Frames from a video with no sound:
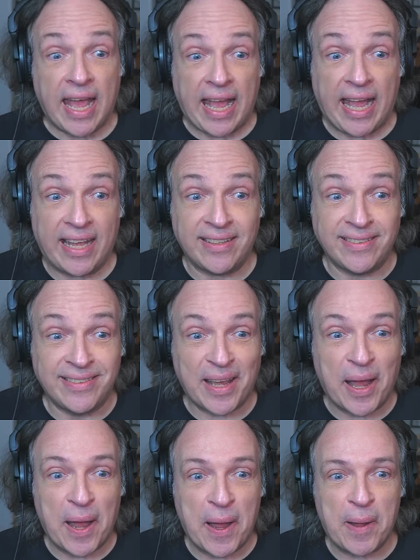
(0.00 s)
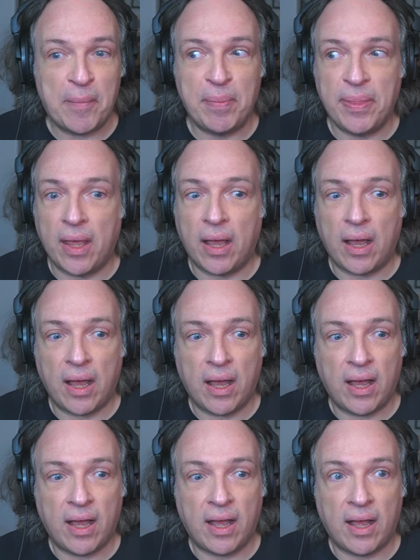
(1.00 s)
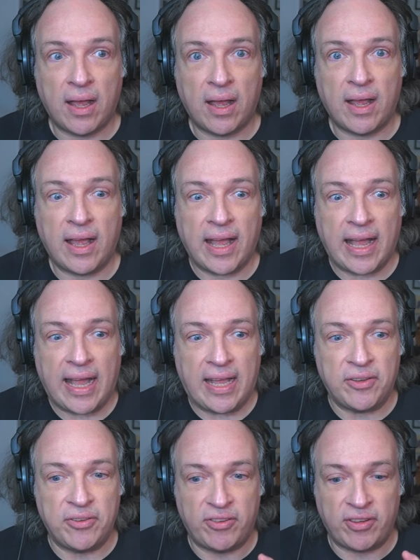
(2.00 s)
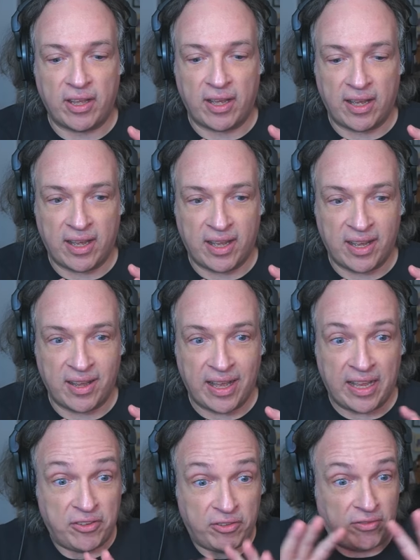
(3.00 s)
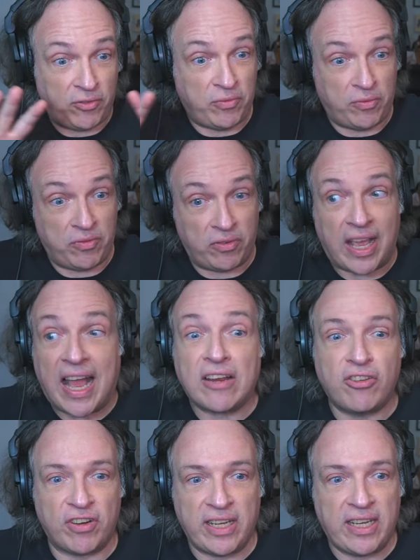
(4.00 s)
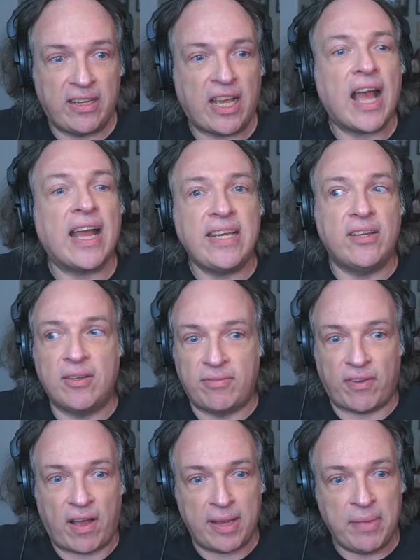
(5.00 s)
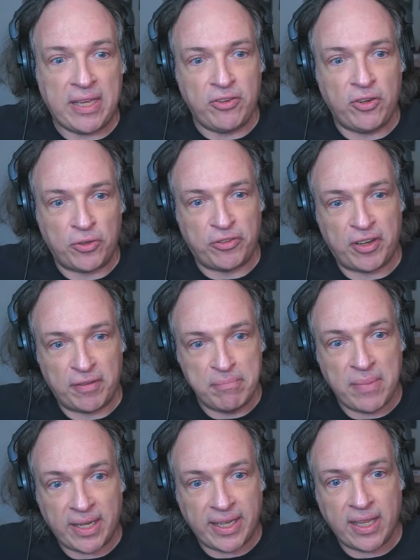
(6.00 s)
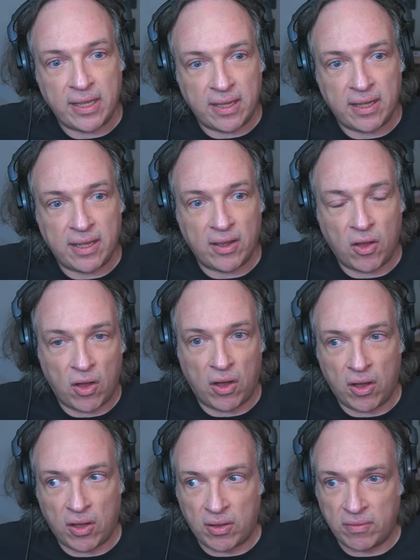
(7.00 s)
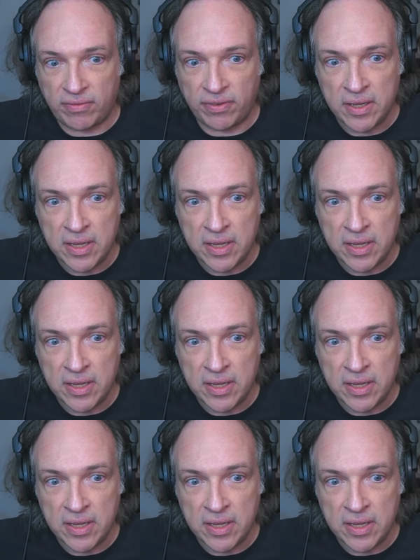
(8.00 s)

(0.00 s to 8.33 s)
And um, uh, and uh, and actually kind of I'm in your sort of milieu of